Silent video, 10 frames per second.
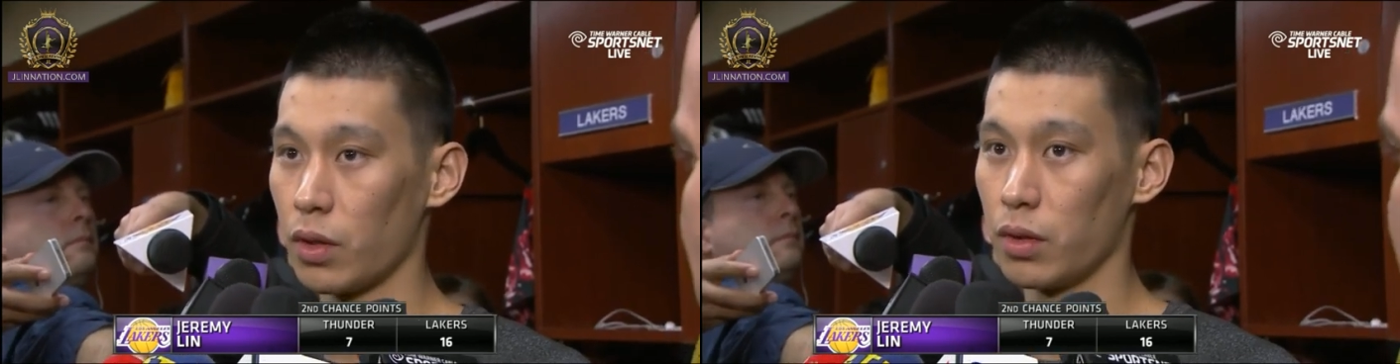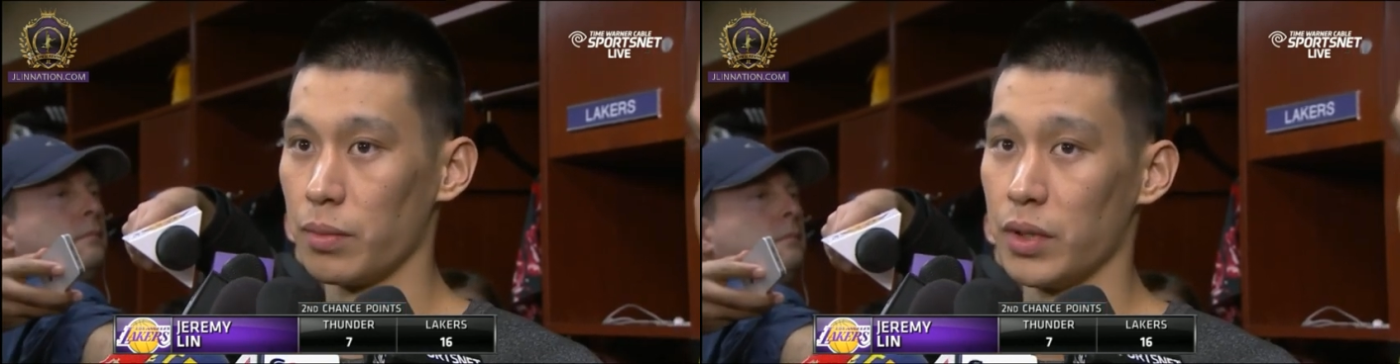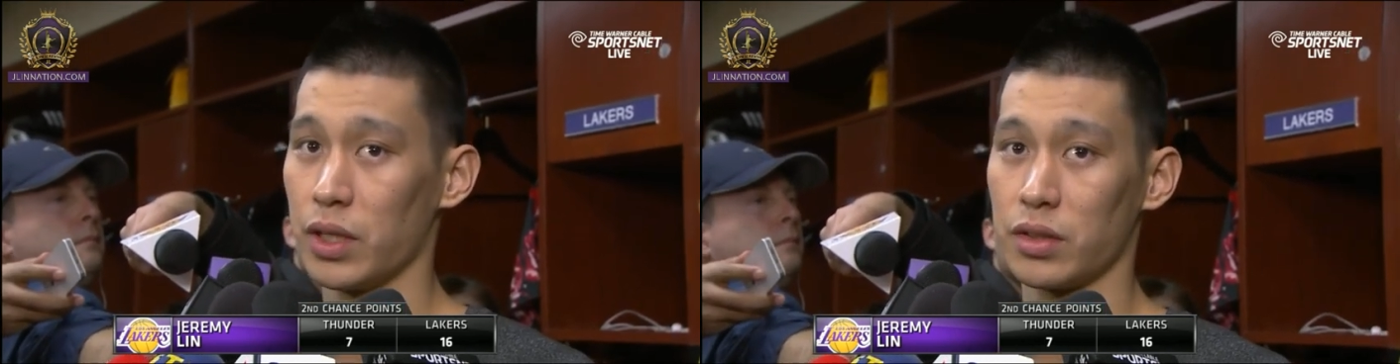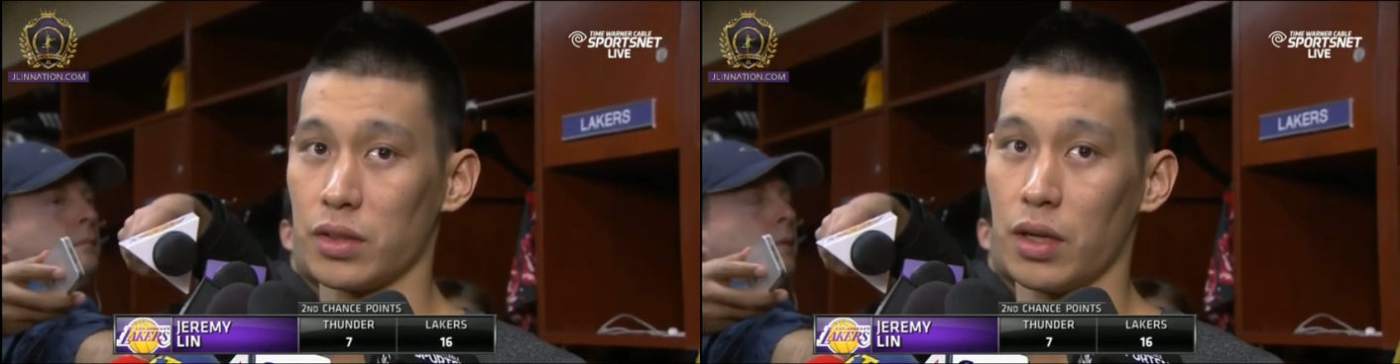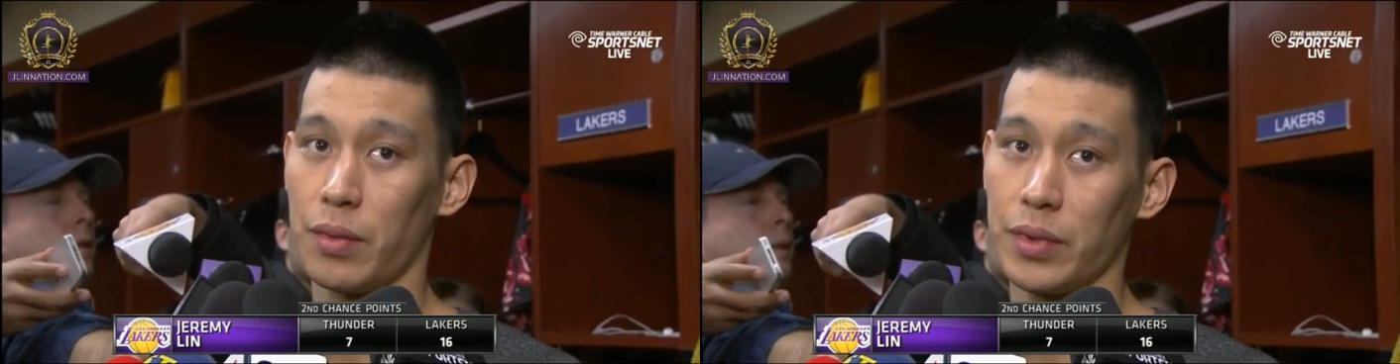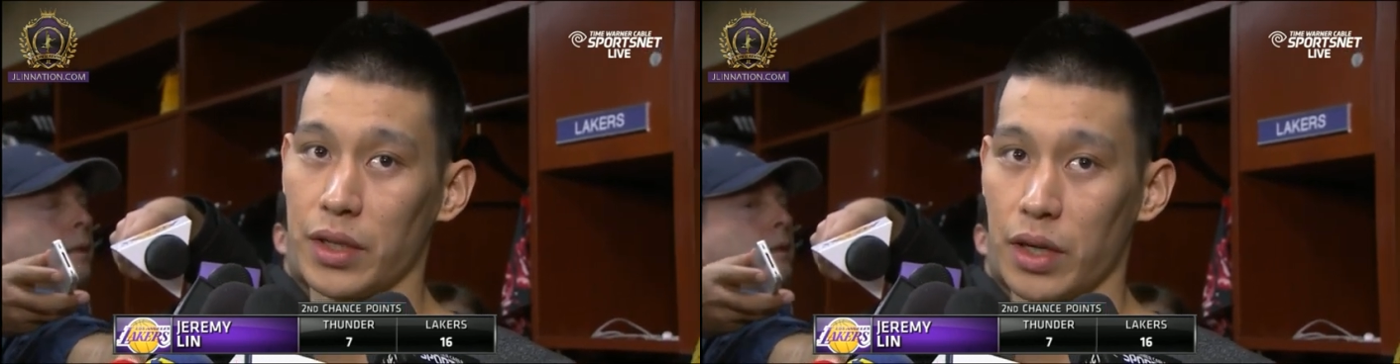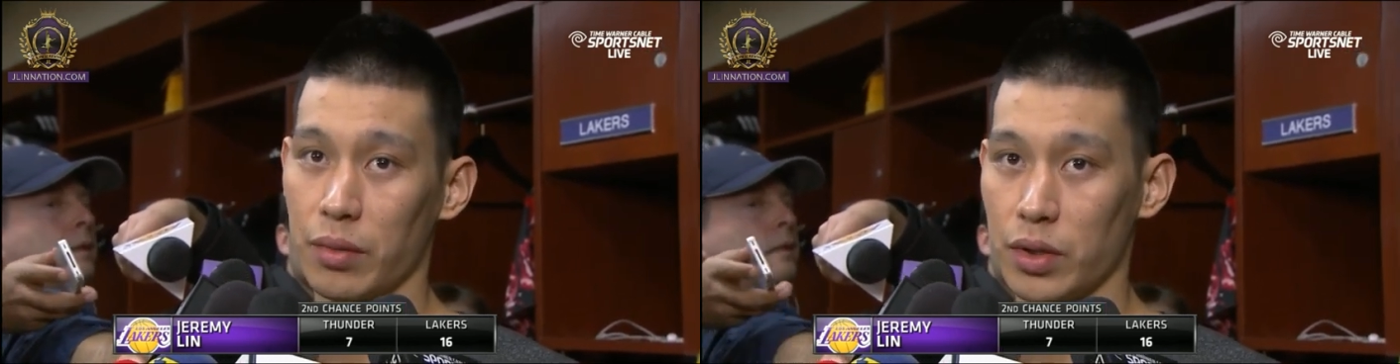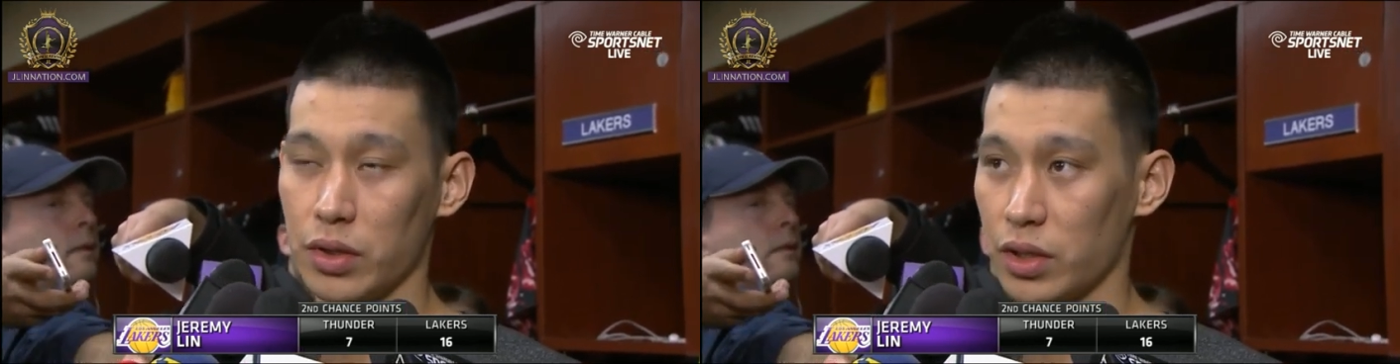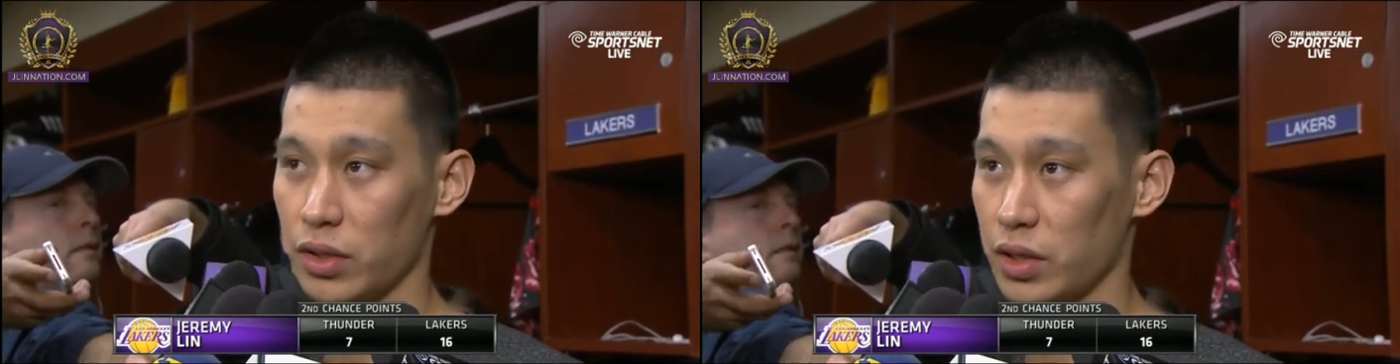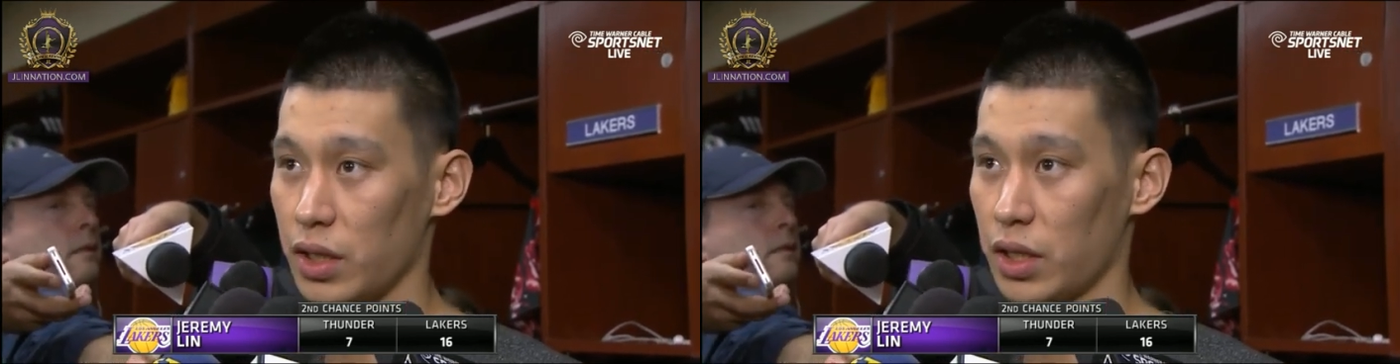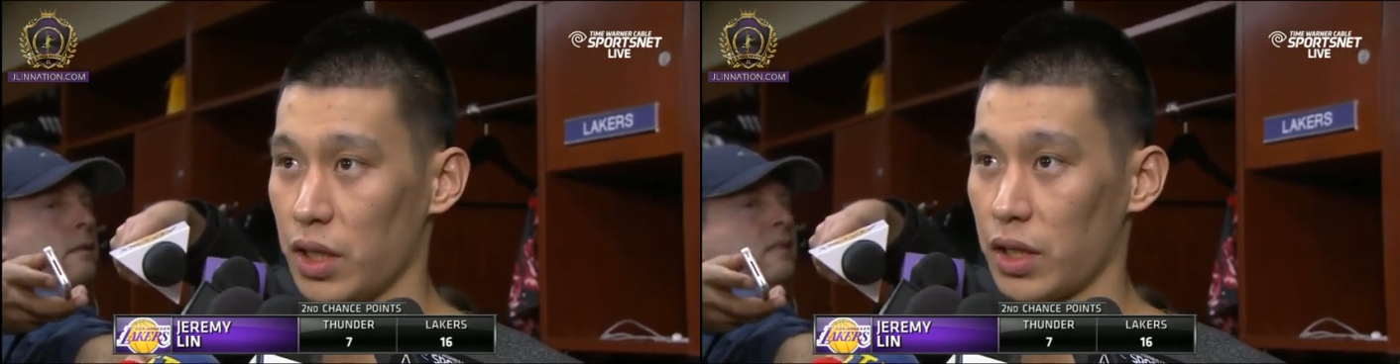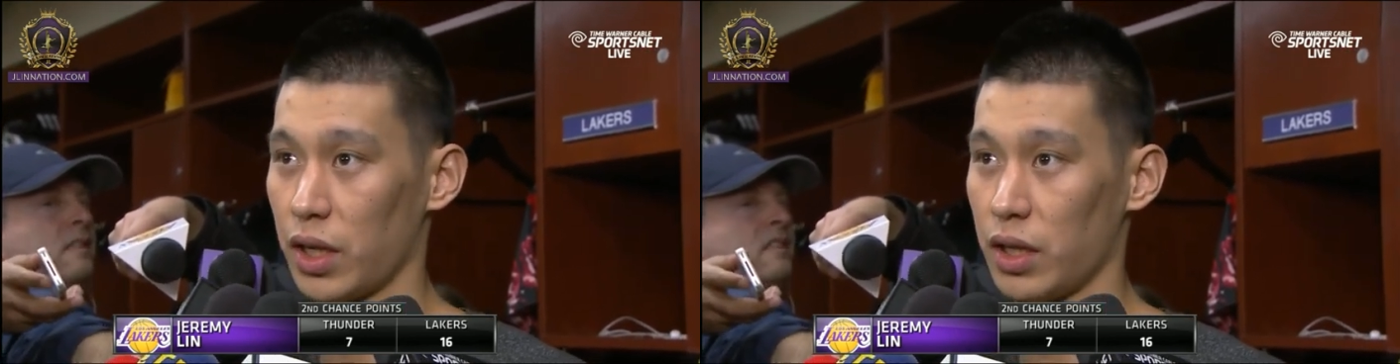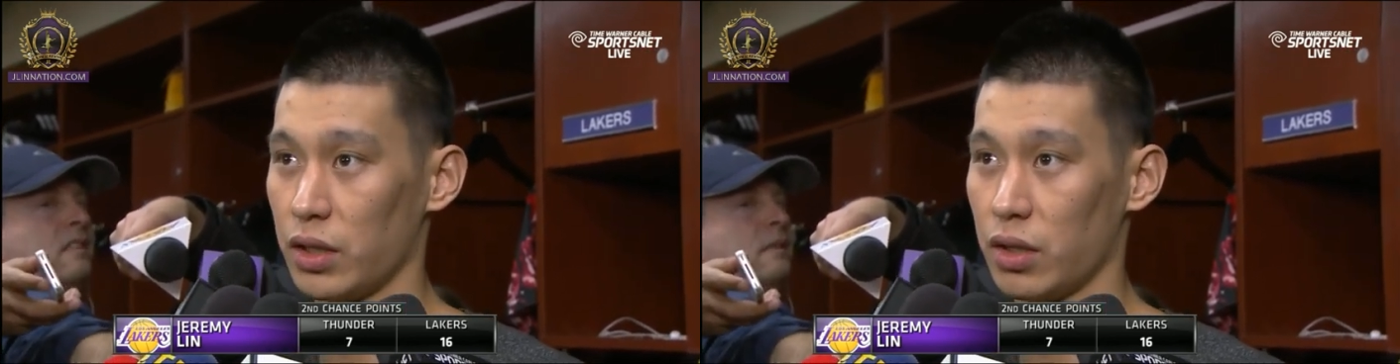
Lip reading: I mean, that's how many game winners has he hit like that? You